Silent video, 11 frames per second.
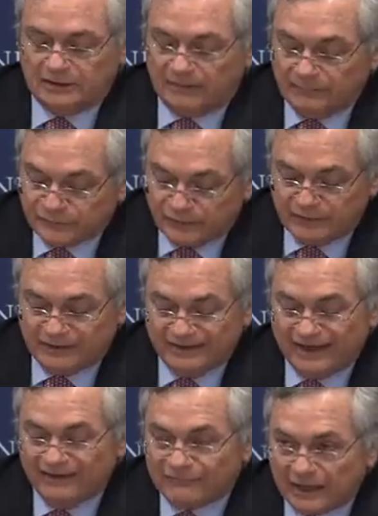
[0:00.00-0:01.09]
the
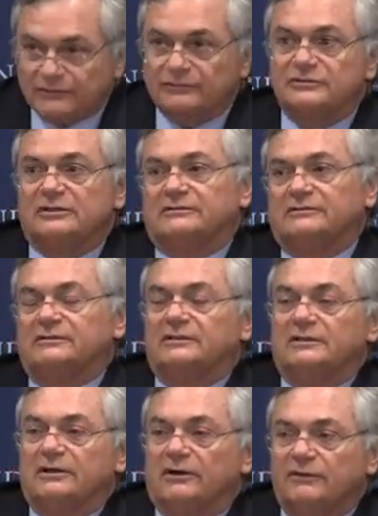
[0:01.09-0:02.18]
Director General
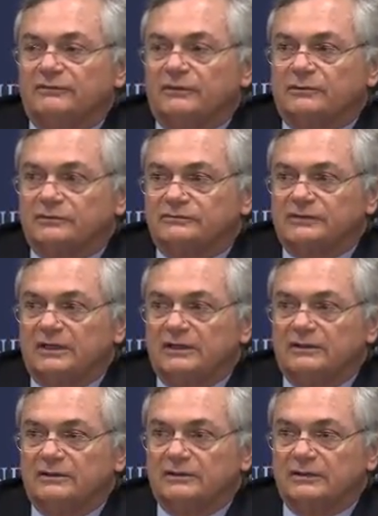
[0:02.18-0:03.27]
of the World
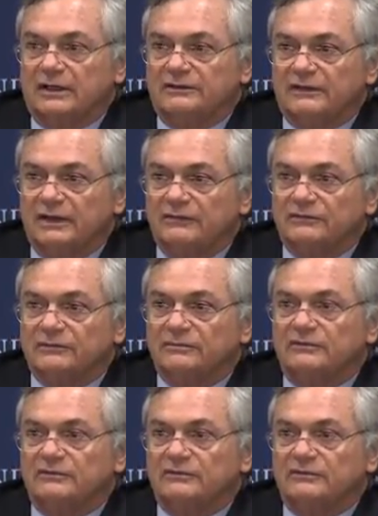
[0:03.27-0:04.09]
Trade Organization.